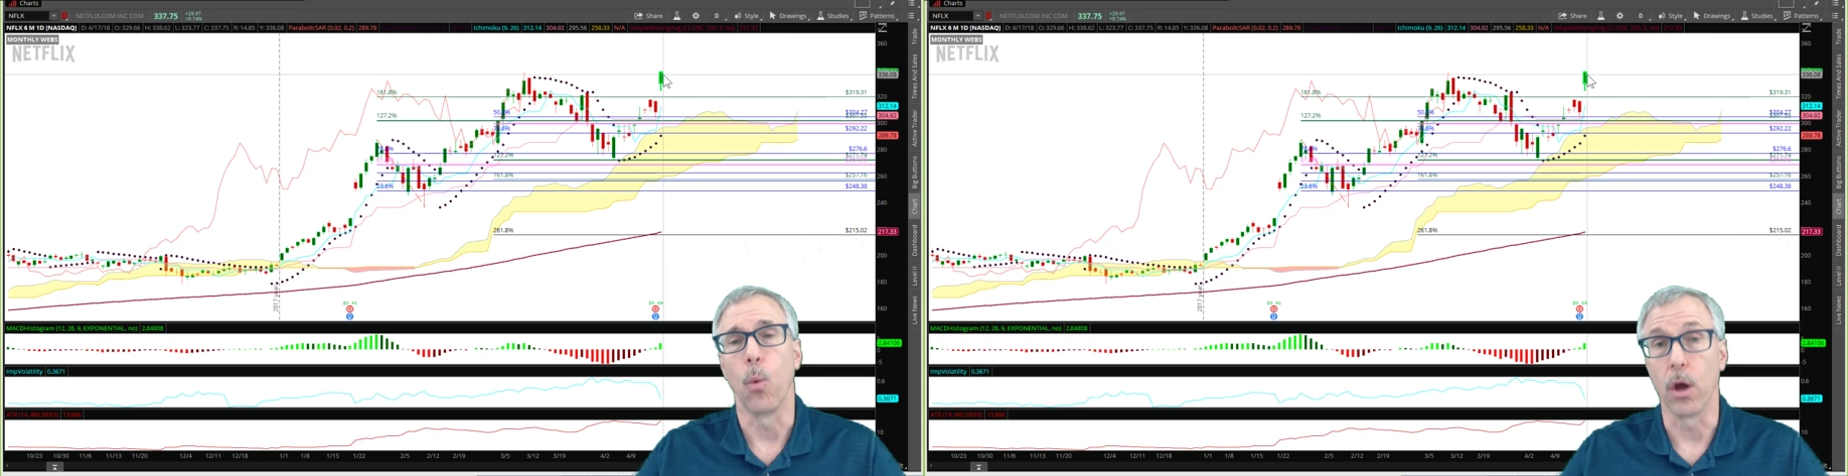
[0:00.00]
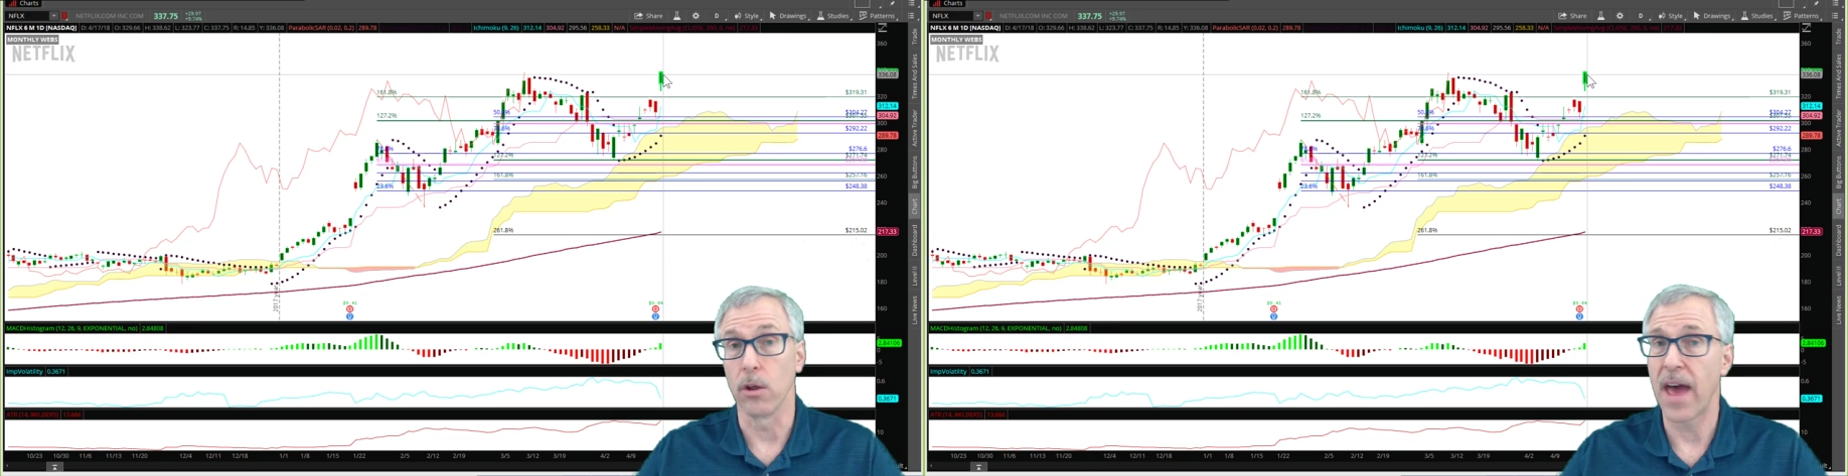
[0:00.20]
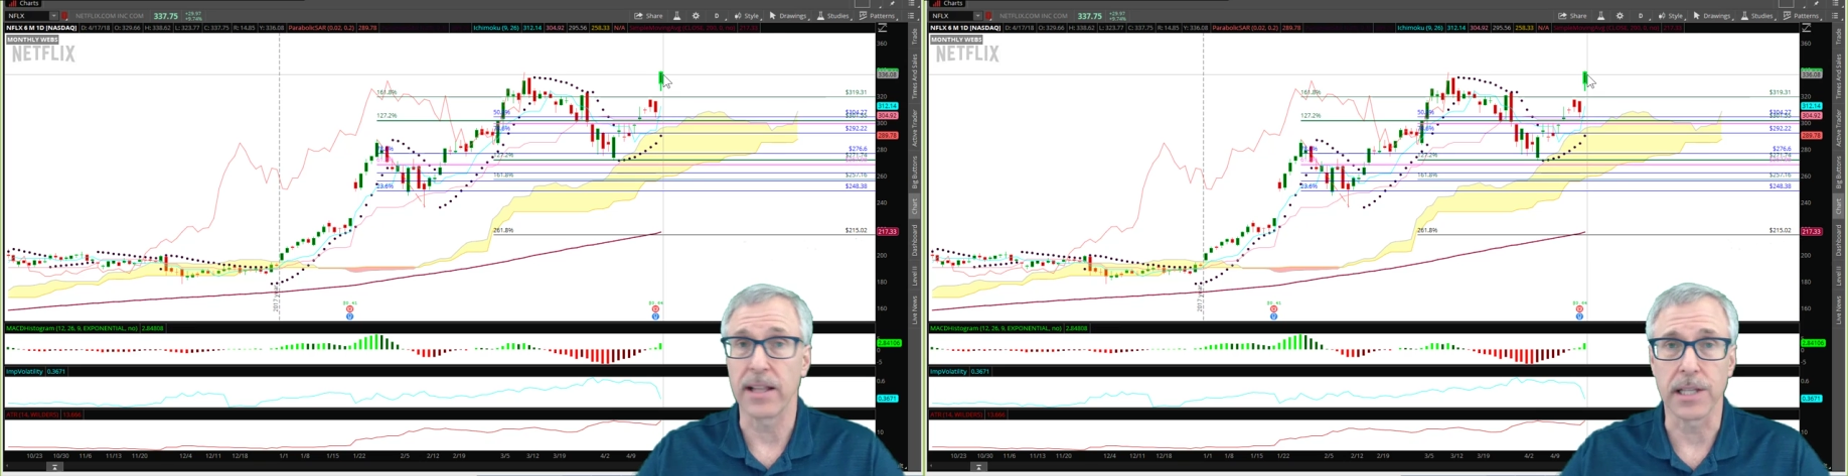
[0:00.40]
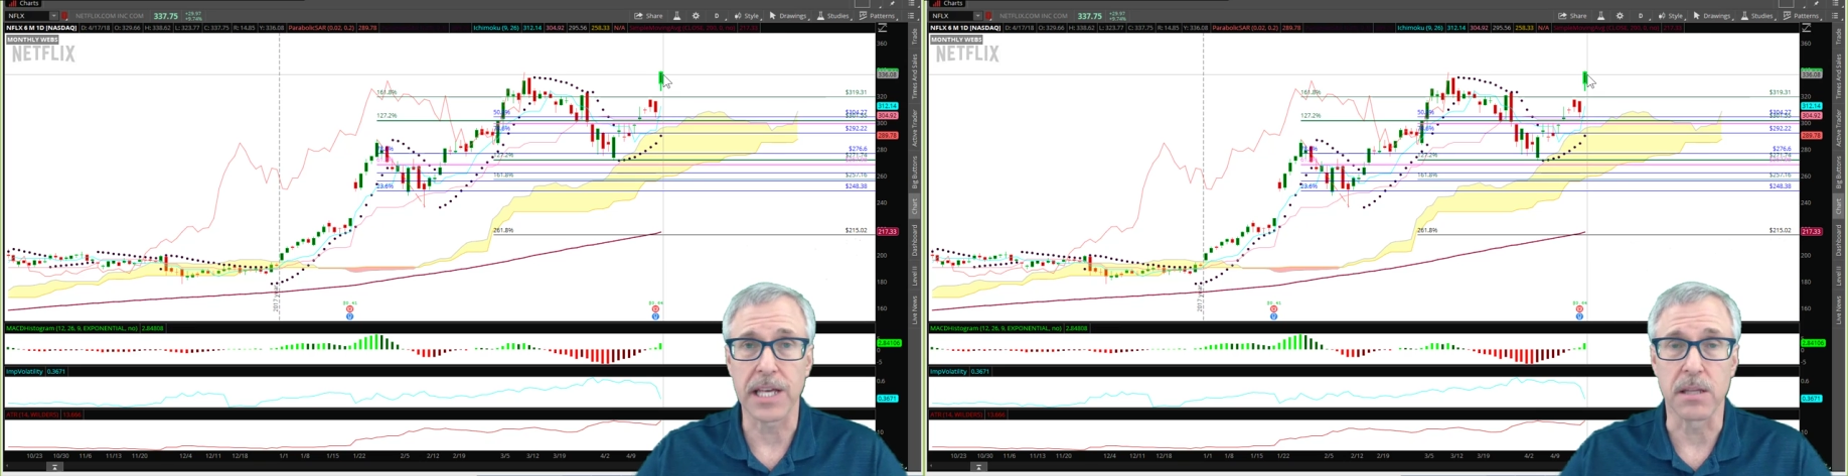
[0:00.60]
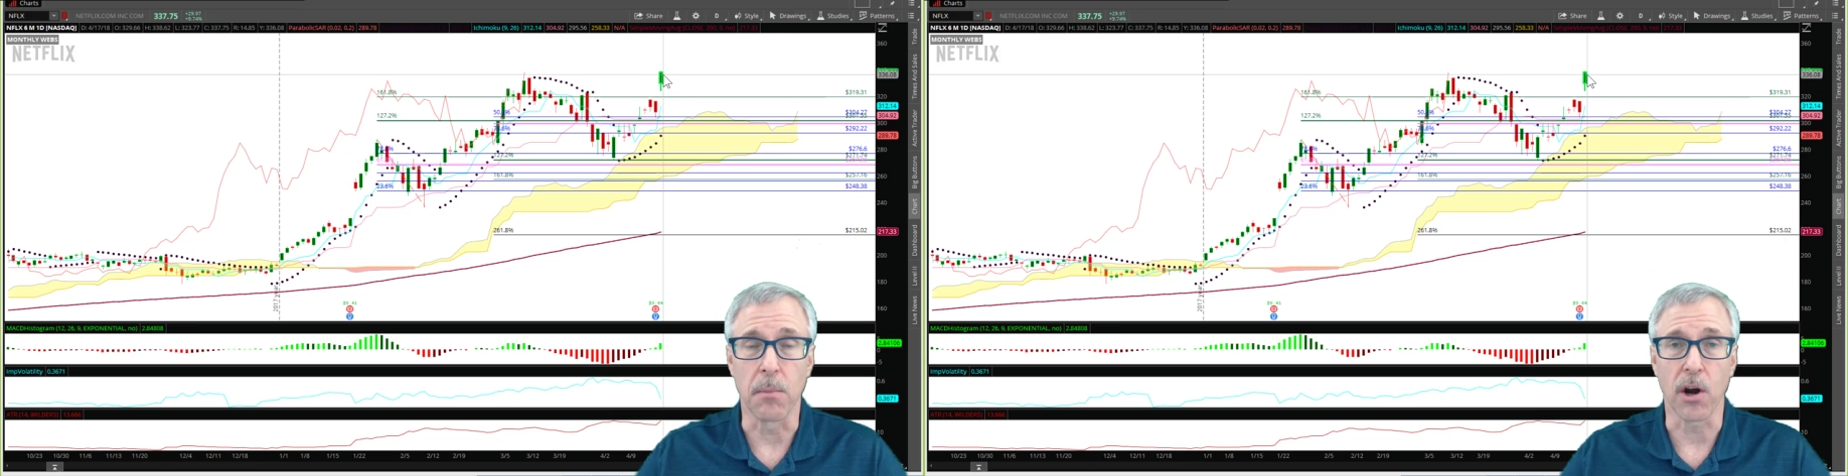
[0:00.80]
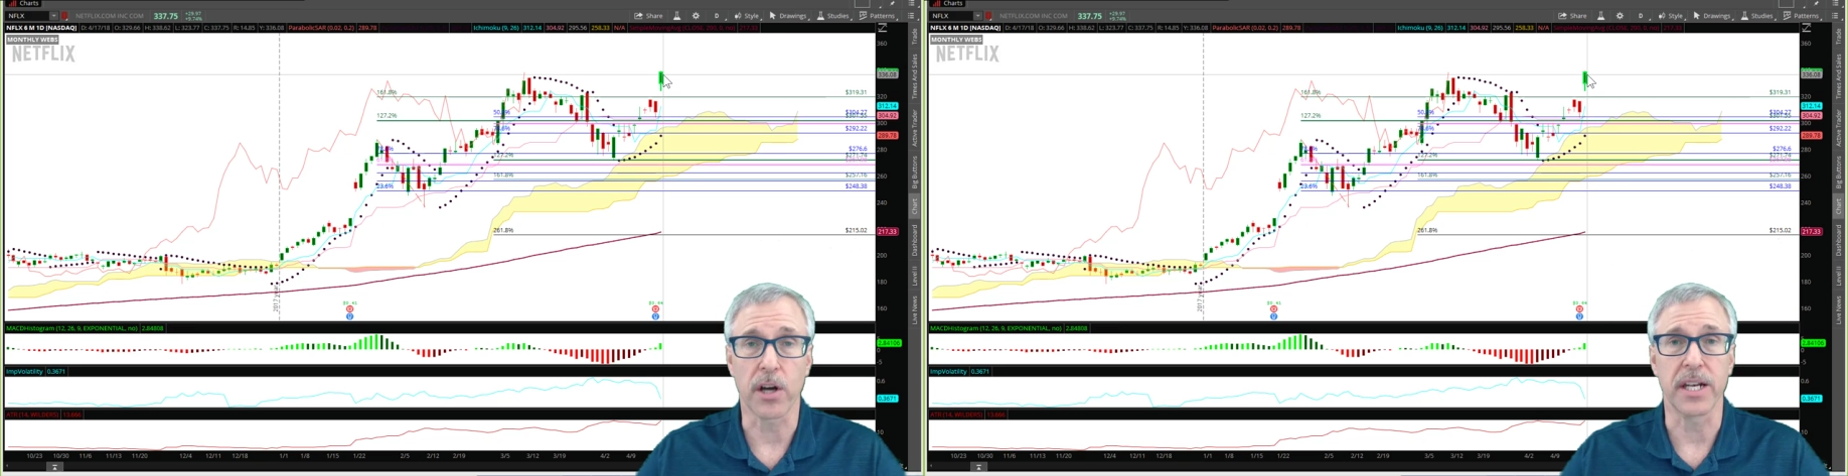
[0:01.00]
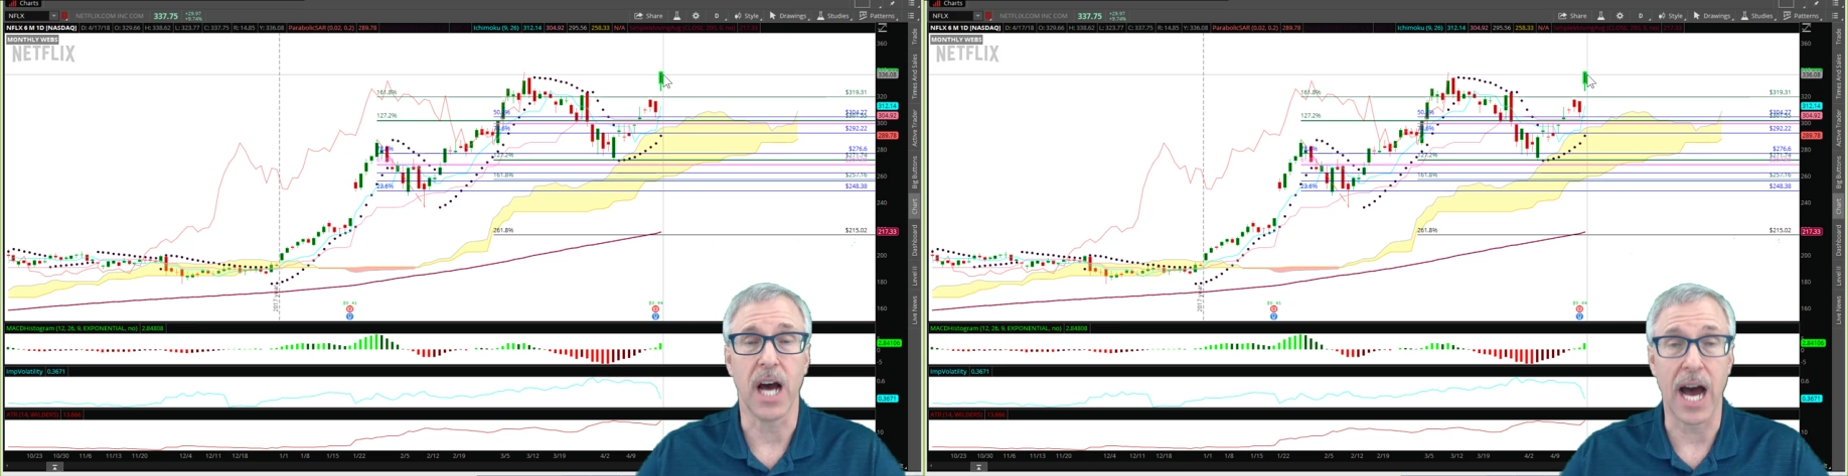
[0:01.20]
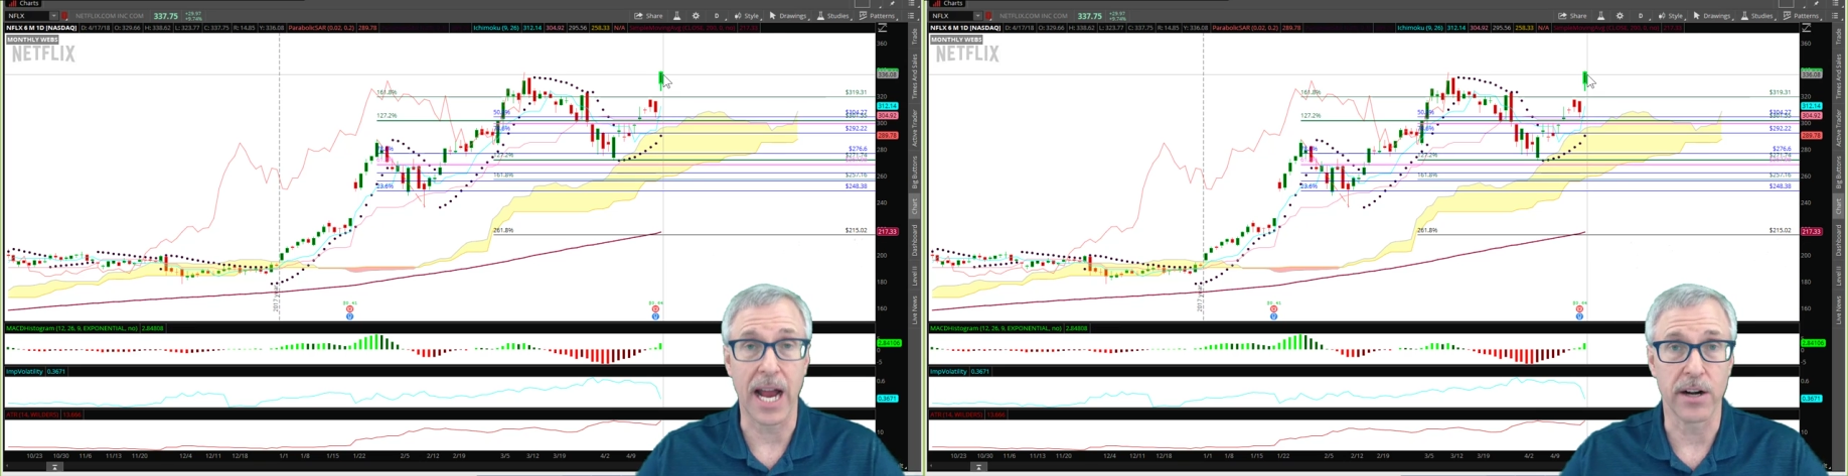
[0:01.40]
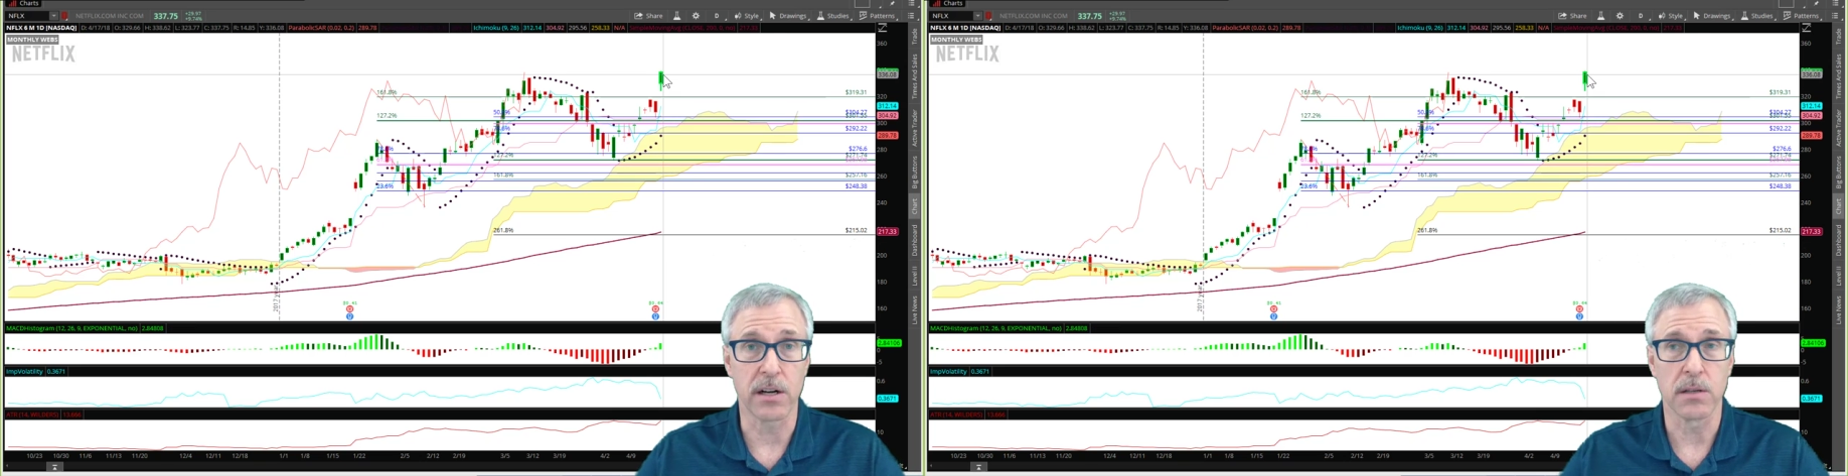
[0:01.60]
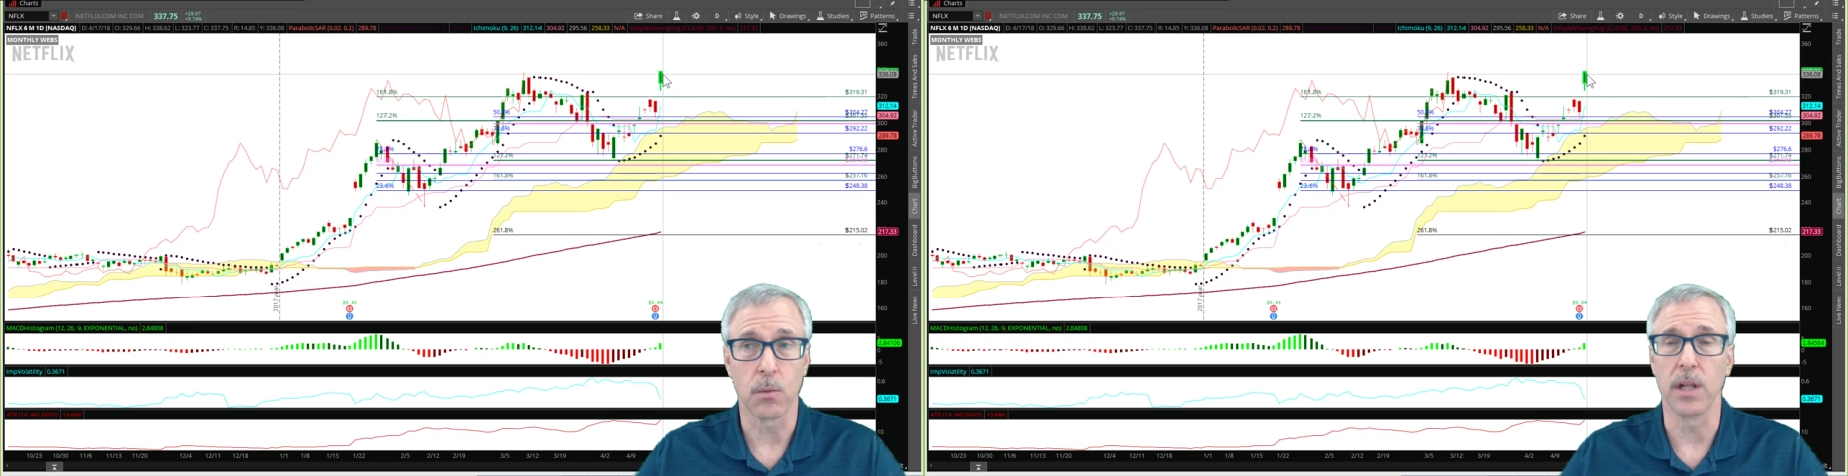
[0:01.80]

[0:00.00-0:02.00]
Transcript: will that lead the market higher?